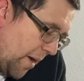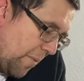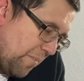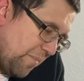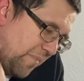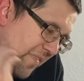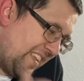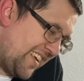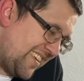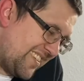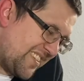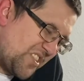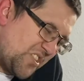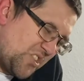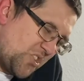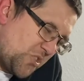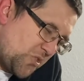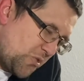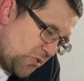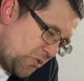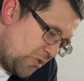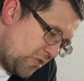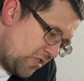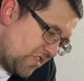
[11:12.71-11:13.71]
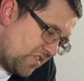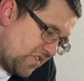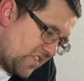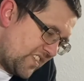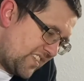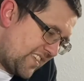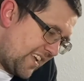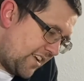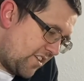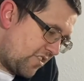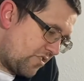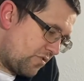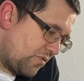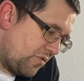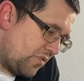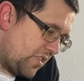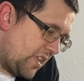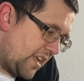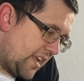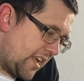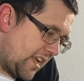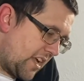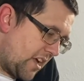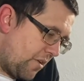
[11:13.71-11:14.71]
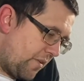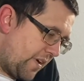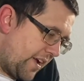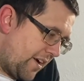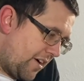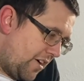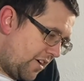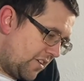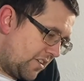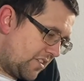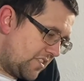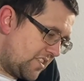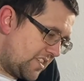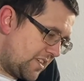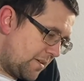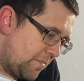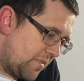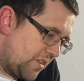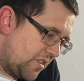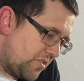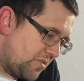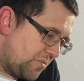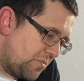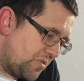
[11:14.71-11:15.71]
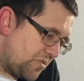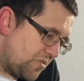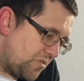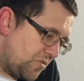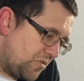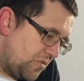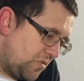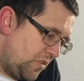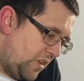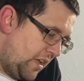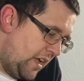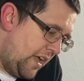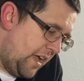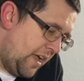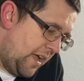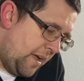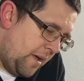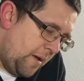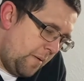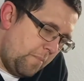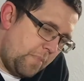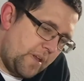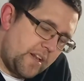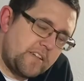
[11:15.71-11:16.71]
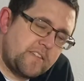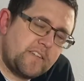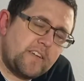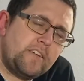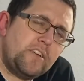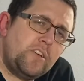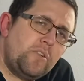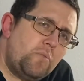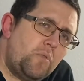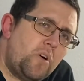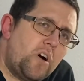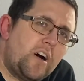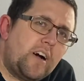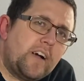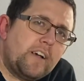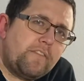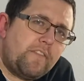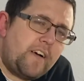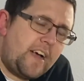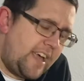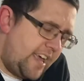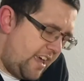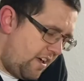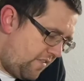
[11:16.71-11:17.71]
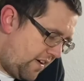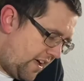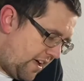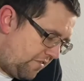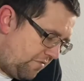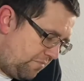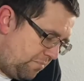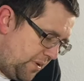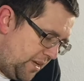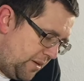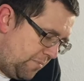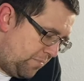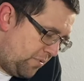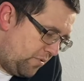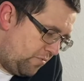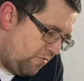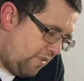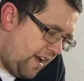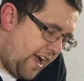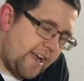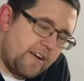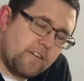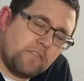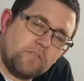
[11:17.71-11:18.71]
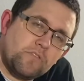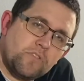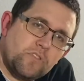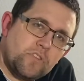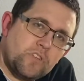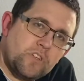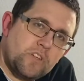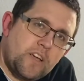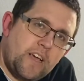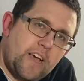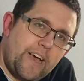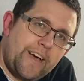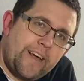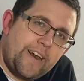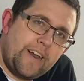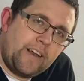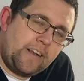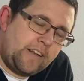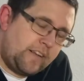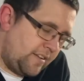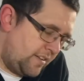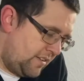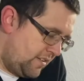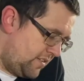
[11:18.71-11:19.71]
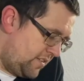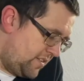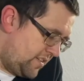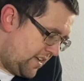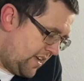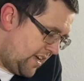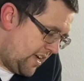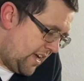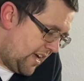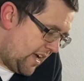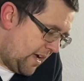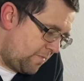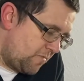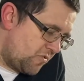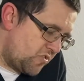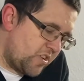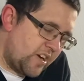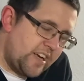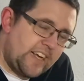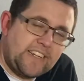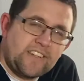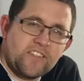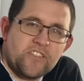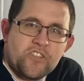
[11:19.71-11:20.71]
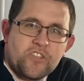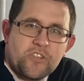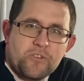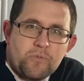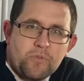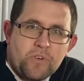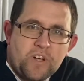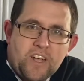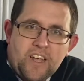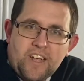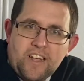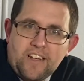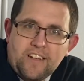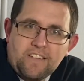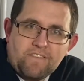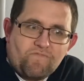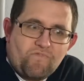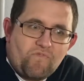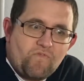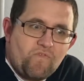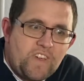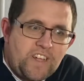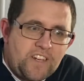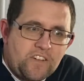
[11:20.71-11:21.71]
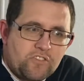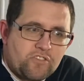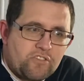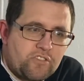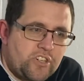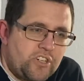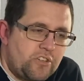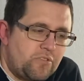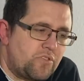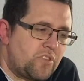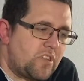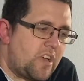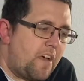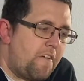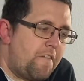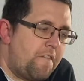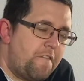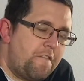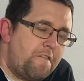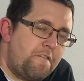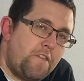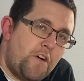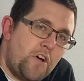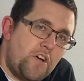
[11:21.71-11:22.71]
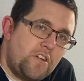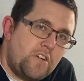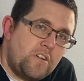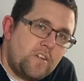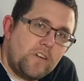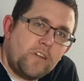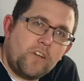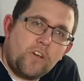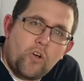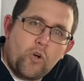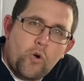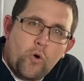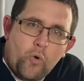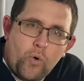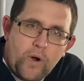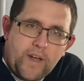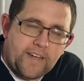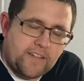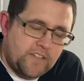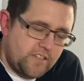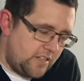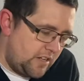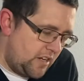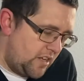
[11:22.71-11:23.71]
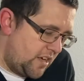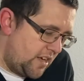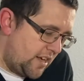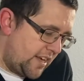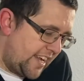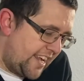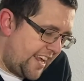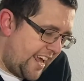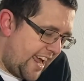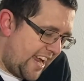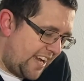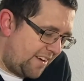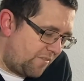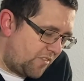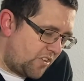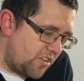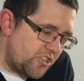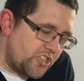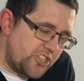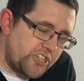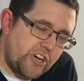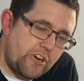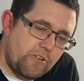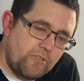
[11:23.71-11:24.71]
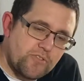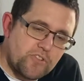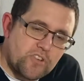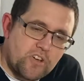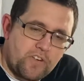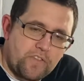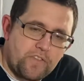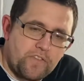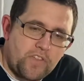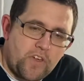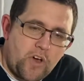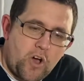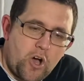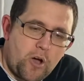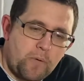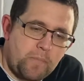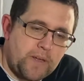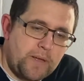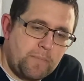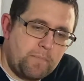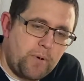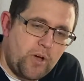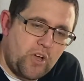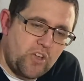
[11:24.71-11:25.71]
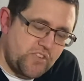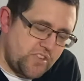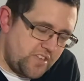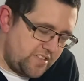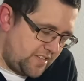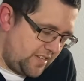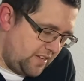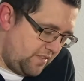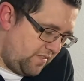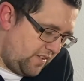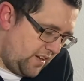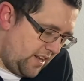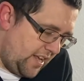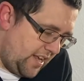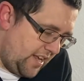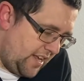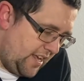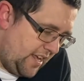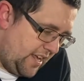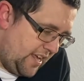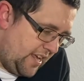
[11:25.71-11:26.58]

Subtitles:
There's sort of a central thing going on similar to Azul. But I tell you what, if I ever have people round and I'm trying to introduce a fun, quick to learn game that shows off the hobby positively,